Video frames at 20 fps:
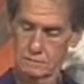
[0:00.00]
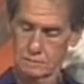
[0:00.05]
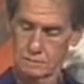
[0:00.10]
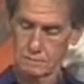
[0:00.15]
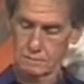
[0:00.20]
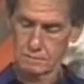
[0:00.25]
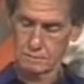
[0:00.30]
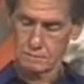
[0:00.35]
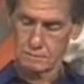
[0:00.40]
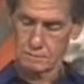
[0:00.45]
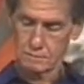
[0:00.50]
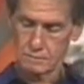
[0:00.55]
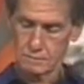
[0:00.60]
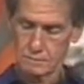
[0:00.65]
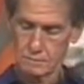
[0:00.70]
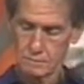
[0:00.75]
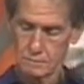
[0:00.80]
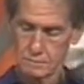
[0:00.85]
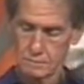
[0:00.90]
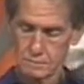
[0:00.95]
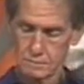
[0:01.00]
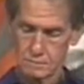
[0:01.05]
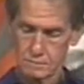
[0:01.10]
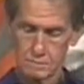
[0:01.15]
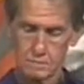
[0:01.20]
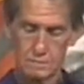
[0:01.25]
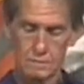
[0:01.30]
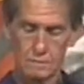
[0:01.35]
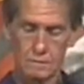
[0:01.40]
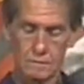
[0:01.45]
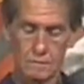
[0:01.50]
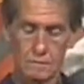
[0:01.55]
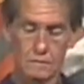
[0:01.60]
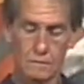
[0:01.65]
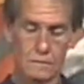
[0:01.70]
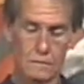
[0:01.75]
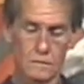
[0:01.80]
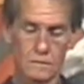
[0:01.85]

Nothing is said.